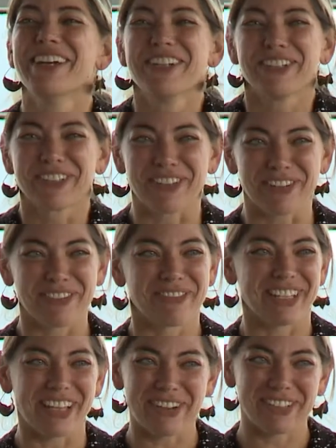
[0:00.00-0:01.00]
So
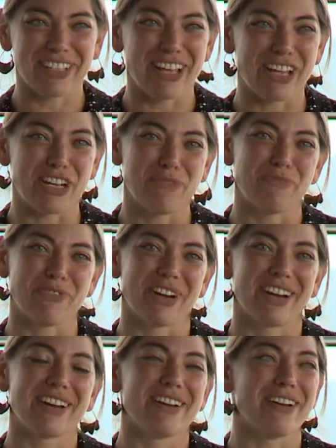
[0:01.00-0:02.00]
without saying any
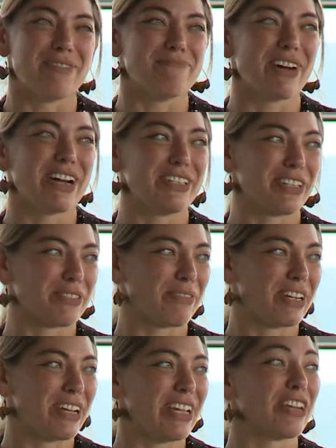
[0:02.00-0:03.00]
more, um, I just
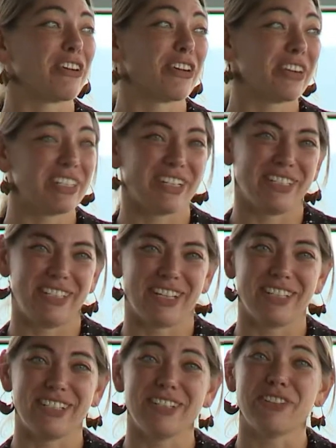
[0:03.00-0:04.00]
want to encourage us to
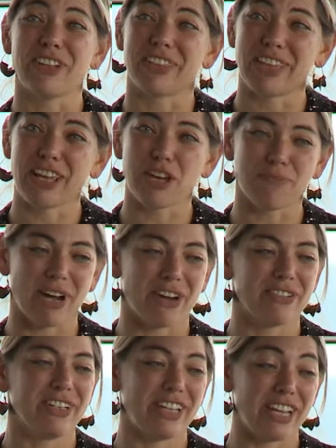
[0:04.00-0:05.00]
continue to think
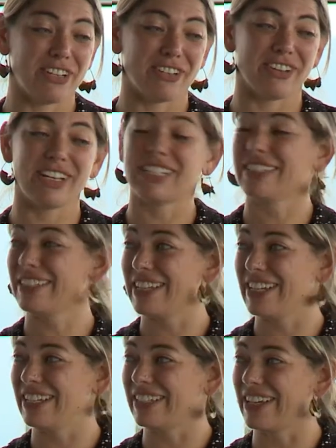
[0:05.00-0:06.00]
about nature in
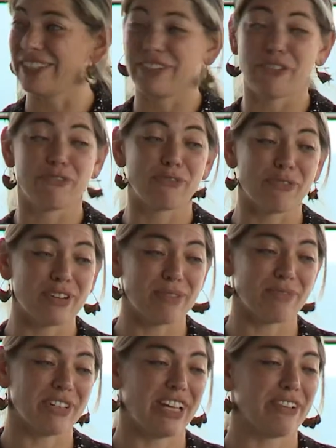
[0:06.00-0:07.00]
cities as an
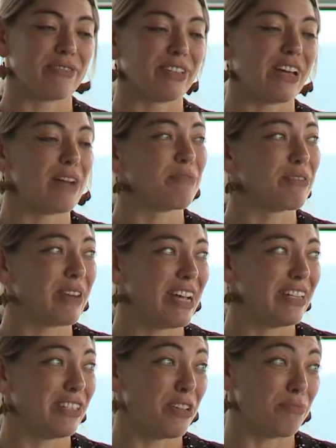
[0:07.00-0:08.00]
affordable and reliable
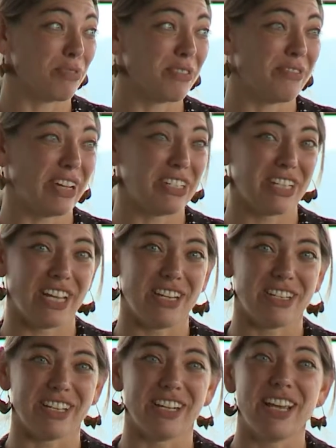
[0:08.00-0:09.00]
way to improve
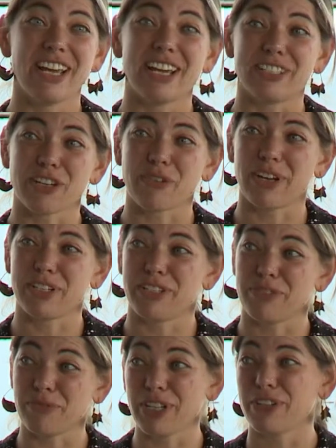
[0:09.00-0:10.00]
education as a
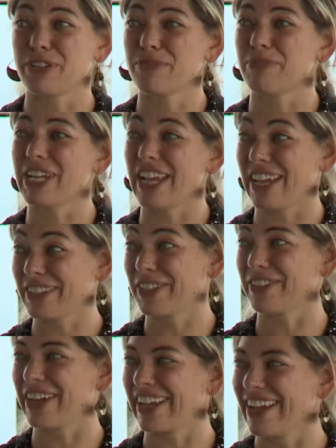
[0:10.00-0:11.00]
question we should be
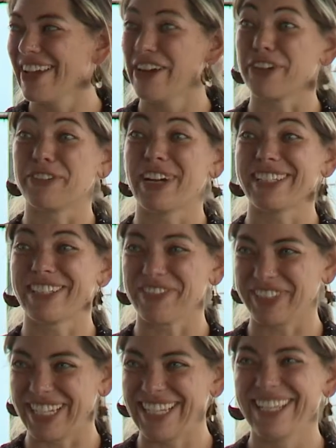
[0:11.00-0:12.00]
answering
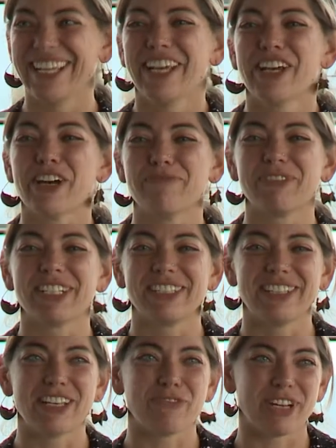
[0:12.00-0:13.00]
aggressively um, to
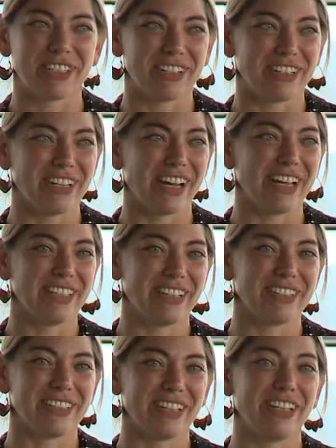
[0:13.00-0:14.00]
see whether or not
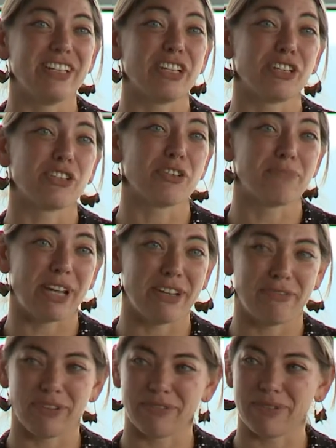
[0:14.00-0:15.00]
there's an additional
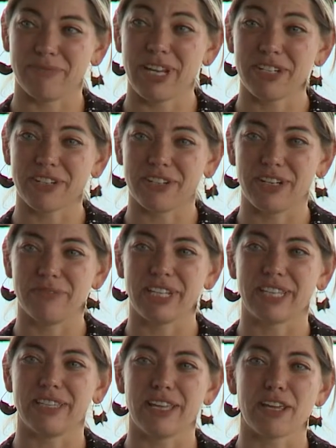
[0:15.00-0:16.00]
benefit from nature here we
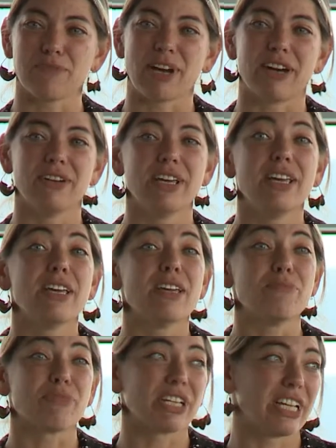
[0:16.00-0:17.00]
can think about
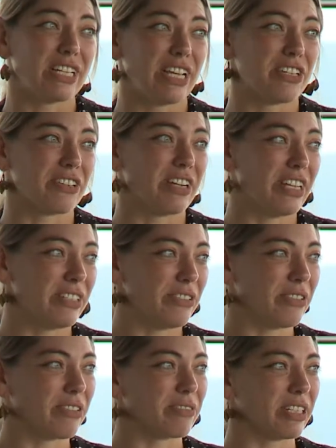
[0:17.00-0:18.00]
in bringing nature
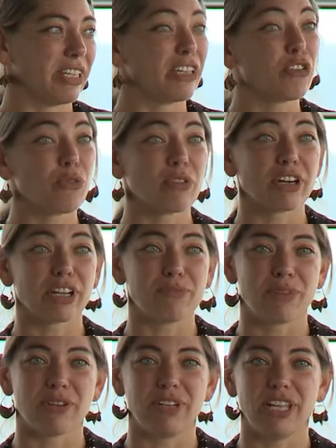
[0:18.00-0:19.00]
into a really core
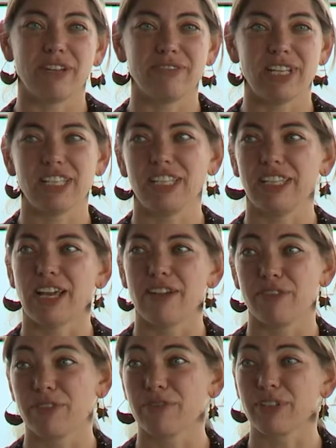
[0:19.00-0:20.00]
component of daily
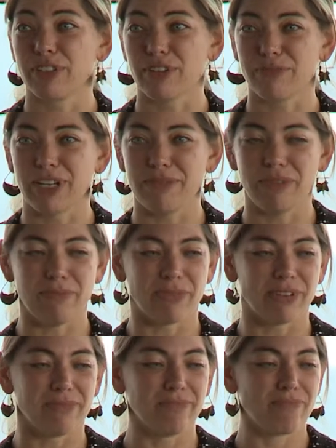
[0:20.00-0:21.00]
lives for so many people.